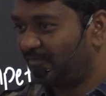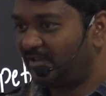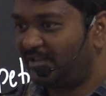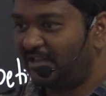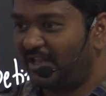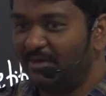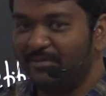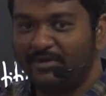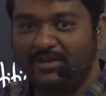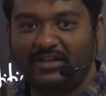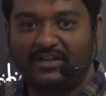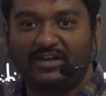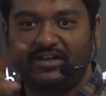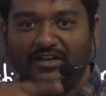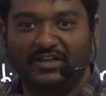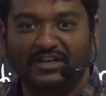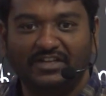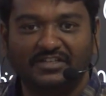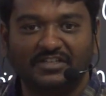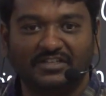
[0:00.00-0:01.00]
Climatic
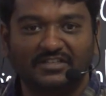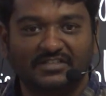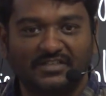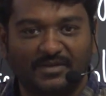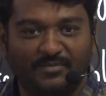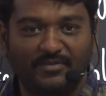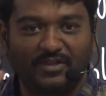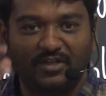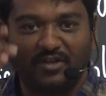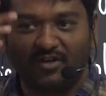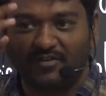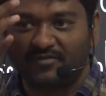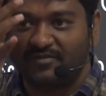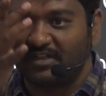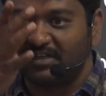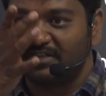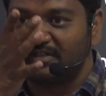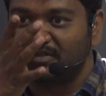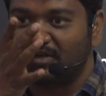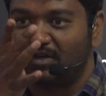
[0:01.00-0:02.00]
condition, something of
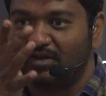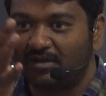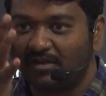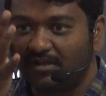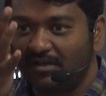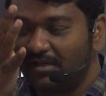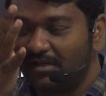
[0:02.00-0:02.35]
that sort.